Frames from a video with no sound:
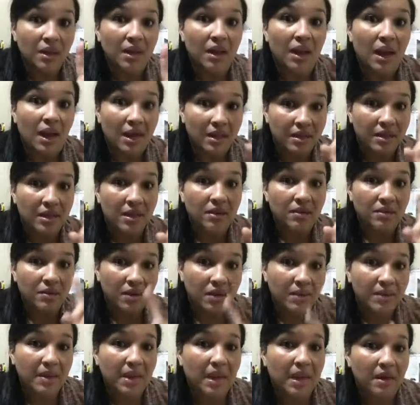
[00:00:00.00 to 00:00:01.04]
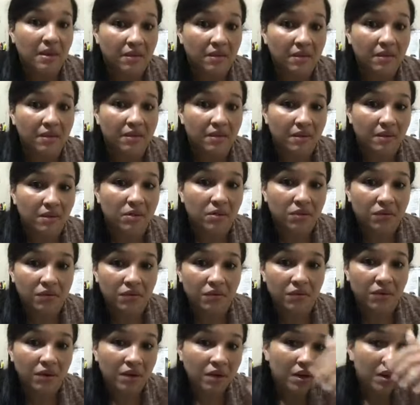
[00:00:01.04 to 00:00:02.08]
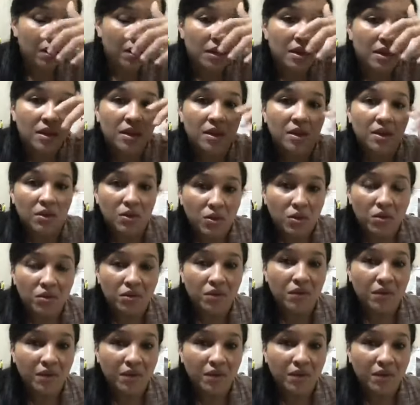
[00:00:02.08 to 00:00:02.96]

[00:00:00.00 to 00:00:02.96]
at the end, gonna be like, oof, oof.